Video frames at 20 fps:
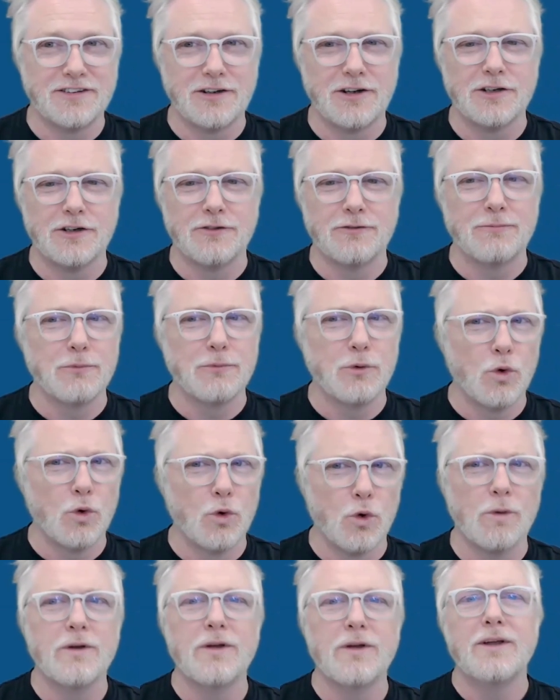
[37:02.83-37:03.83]
is this kind of
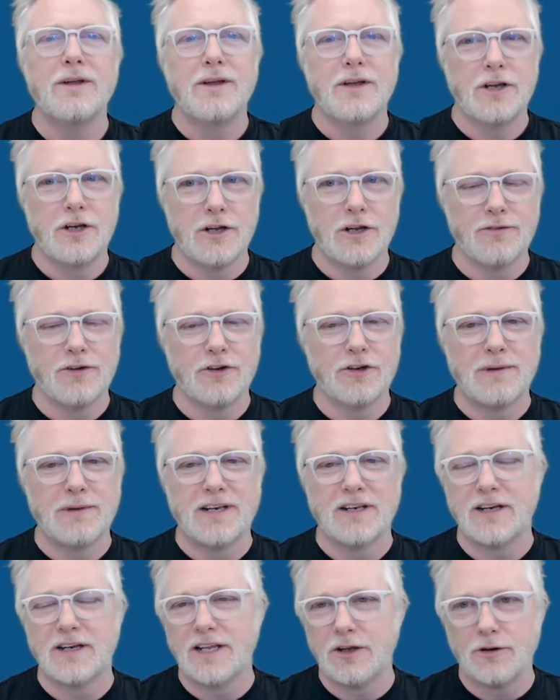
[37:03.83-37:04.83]
more,
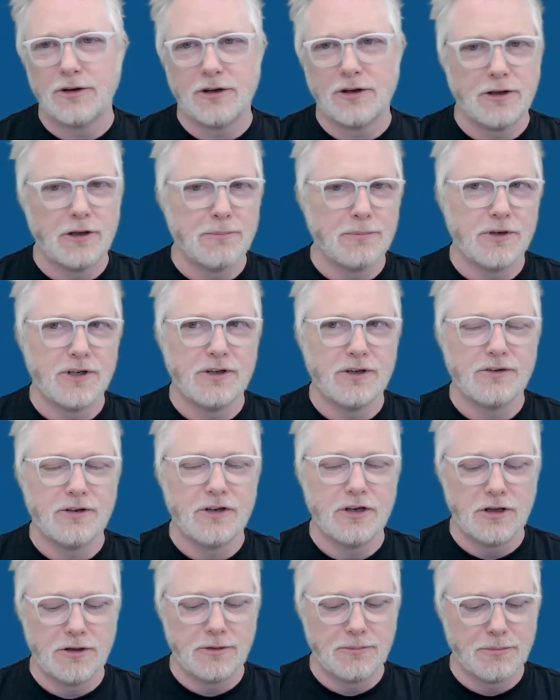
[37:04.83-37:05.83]
fundamentally you're
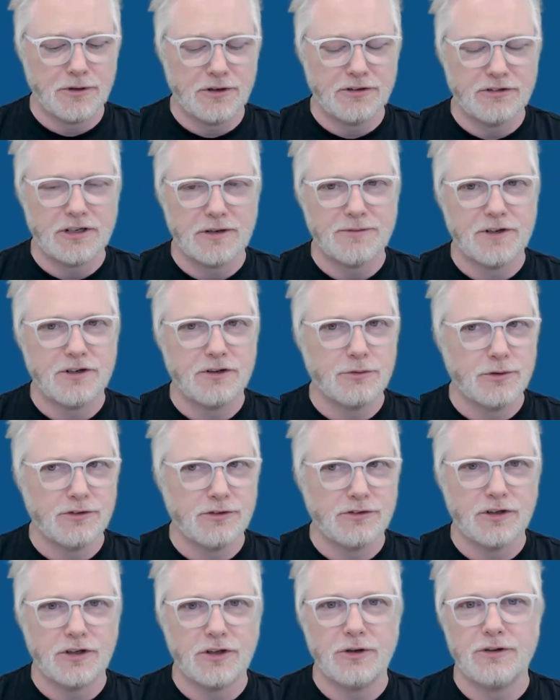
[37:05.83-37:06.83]
putting stuff
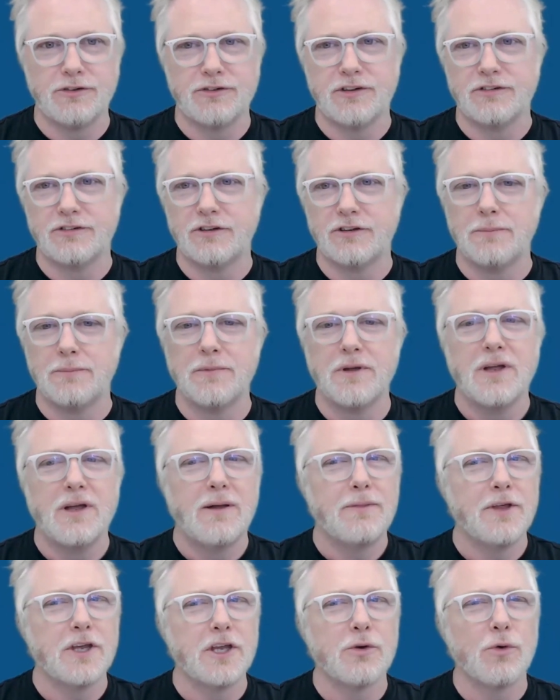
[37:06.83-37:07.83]
into a secure system,
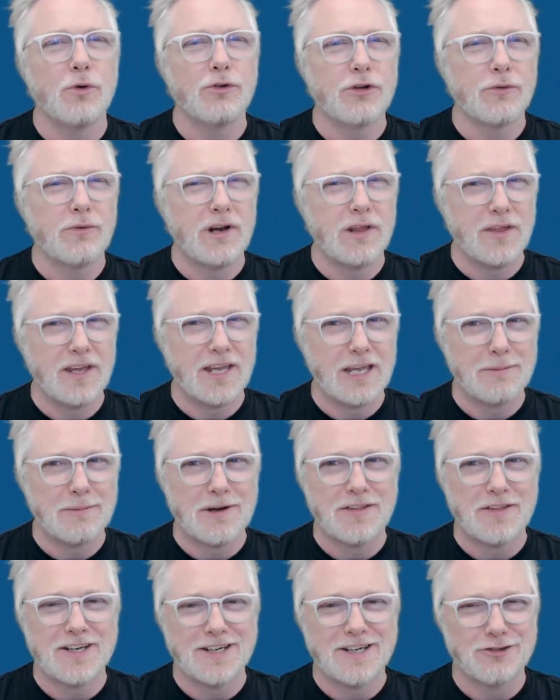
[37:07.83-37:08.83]
but you're also really
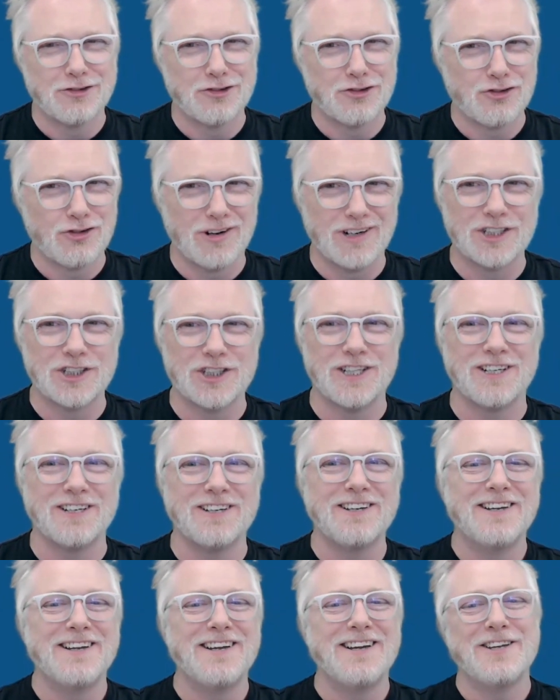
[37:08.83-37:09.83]
thinking about the data
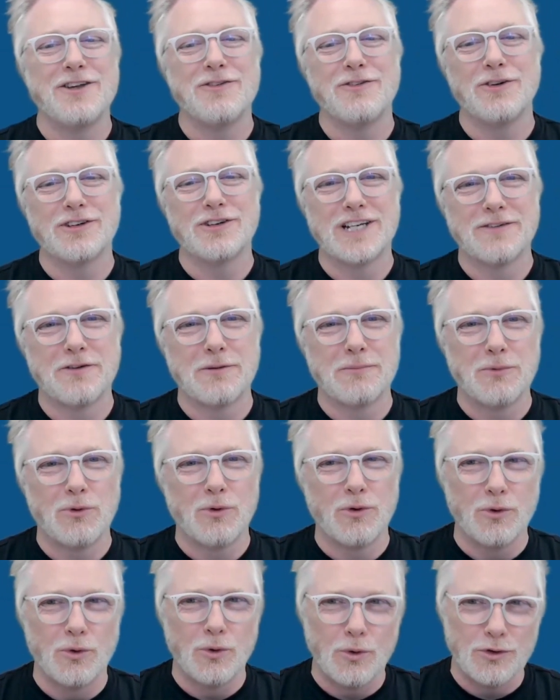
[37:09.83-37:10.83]
structure. You've got to have a
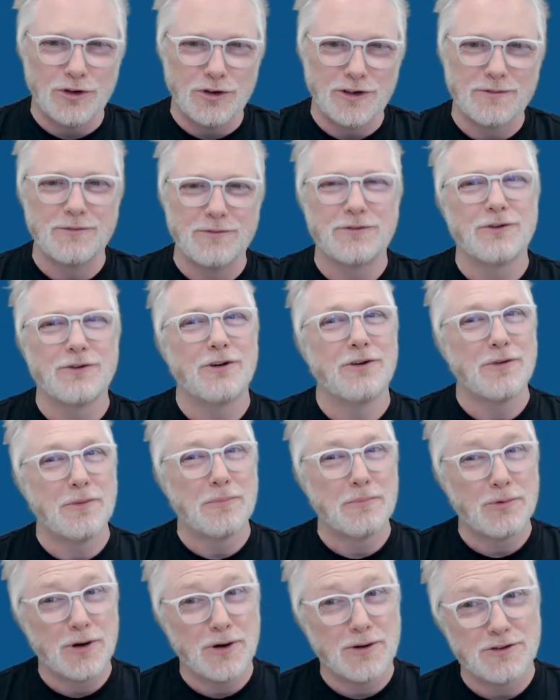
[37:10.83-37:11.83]
more ordered sort
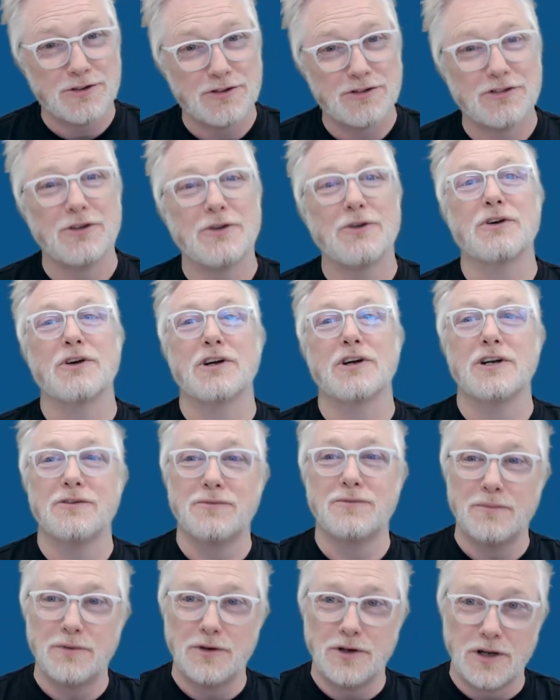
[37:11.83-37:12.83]
of approach to
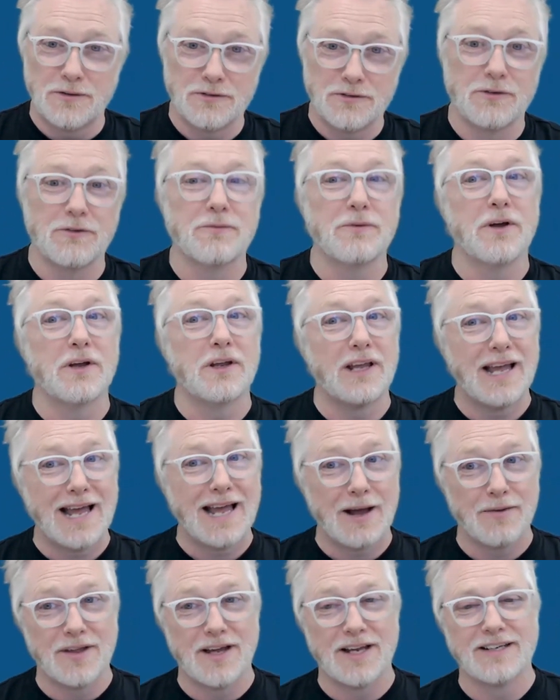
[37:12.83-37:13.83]
kind of, sort of like
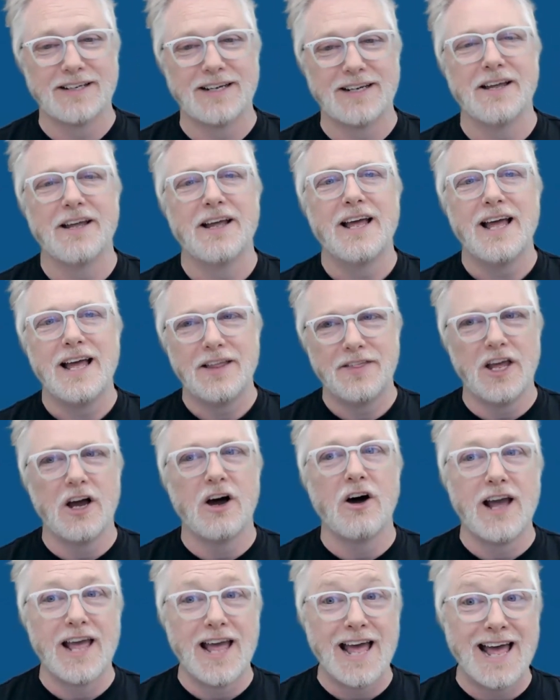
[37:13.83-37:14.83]
how
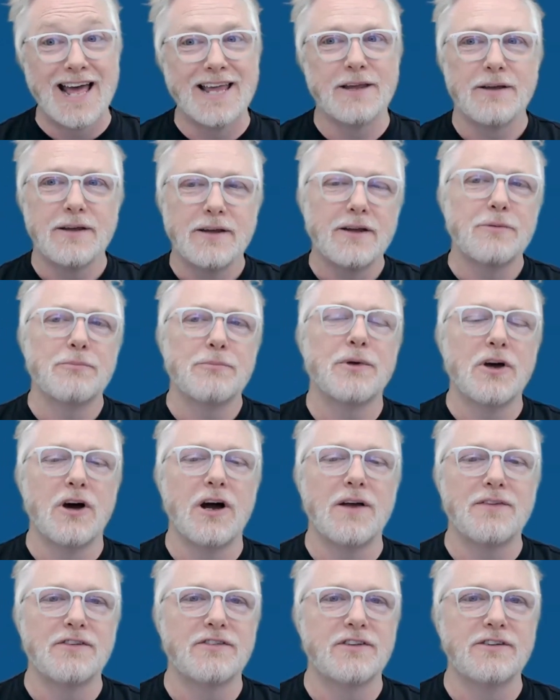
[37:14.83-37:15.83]
the IA
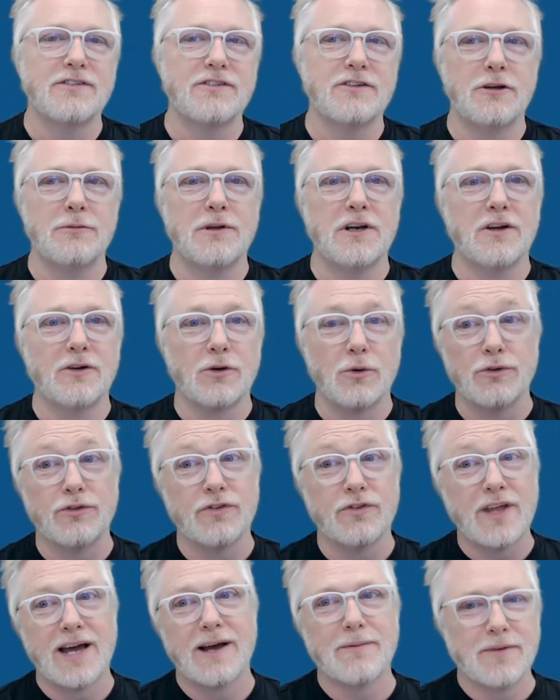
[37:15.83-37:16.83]
behind the system. And of
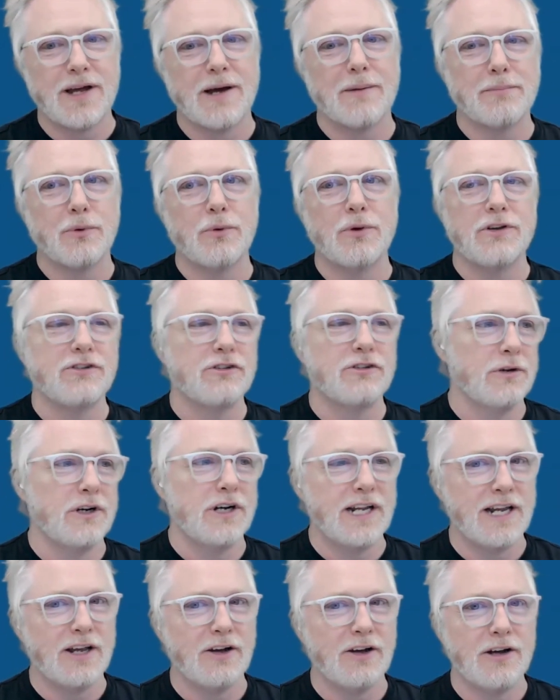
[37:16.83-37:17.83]
course, that points
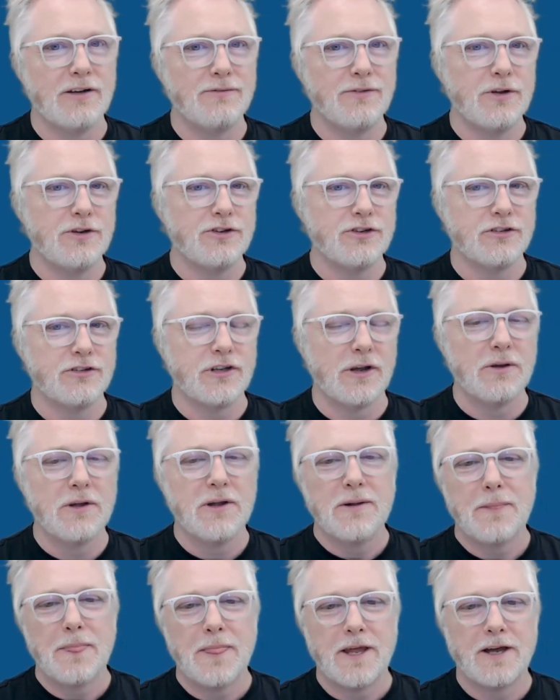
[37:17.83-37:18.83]
you in an AI future.
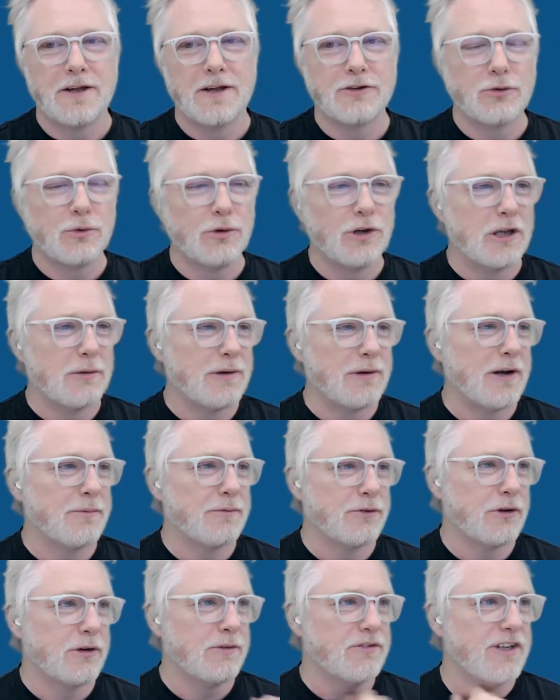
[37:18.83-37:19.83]
So talking
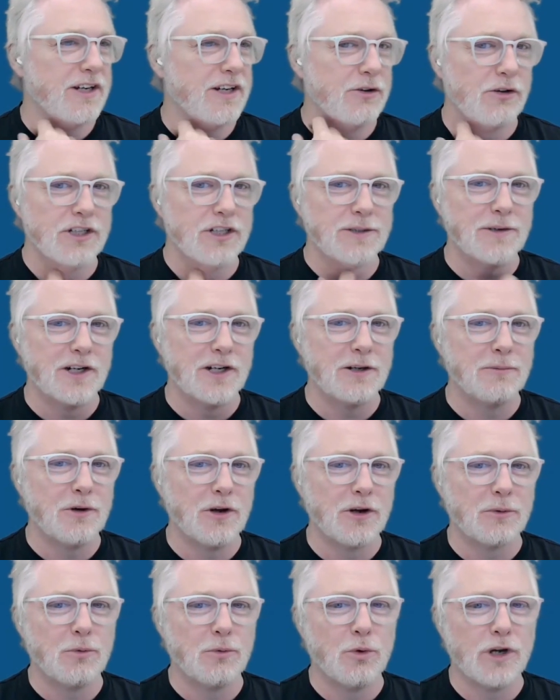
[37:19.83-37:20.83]
about sort of technology, we're
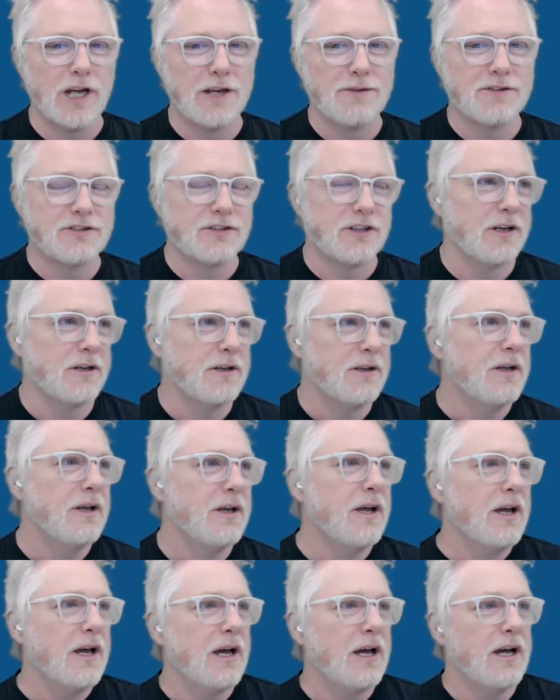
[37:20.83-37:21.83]
going to walk over
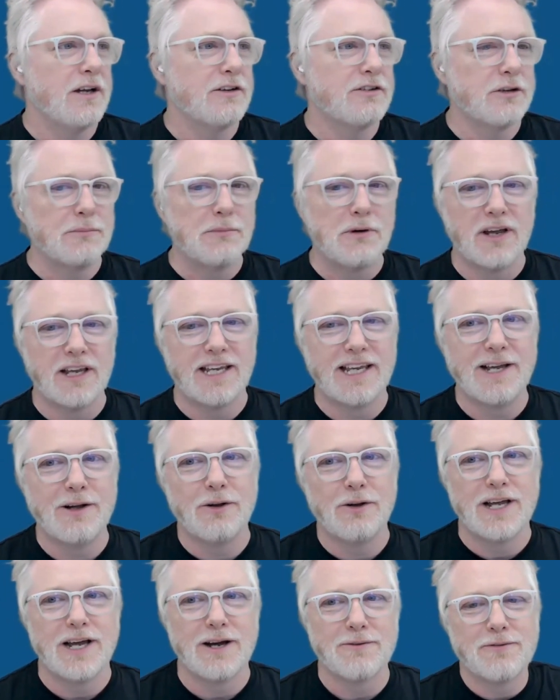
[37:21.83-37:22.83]
to Mike
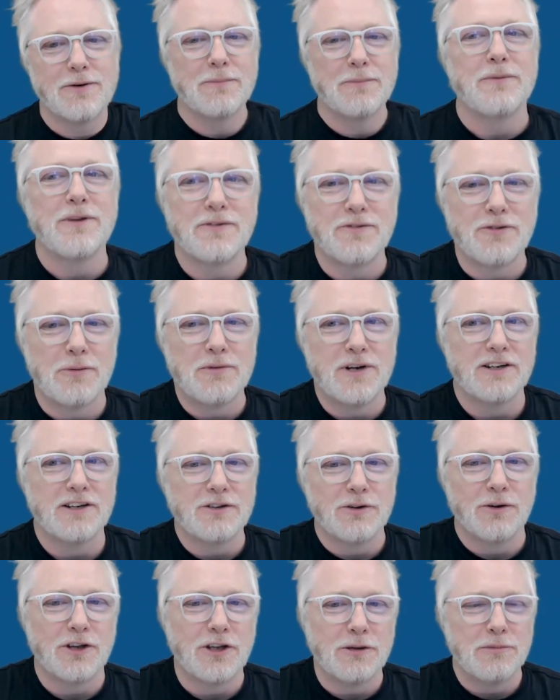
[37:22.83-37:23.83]
Hill now from
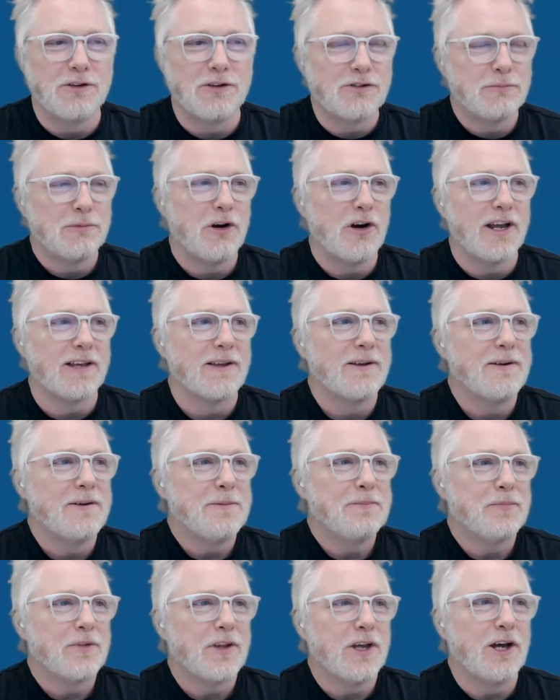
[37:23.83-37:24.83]
NetDocuments. Mike,
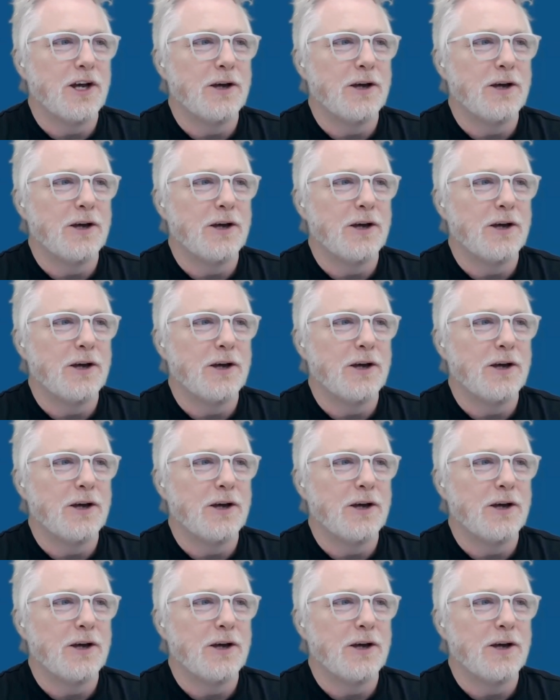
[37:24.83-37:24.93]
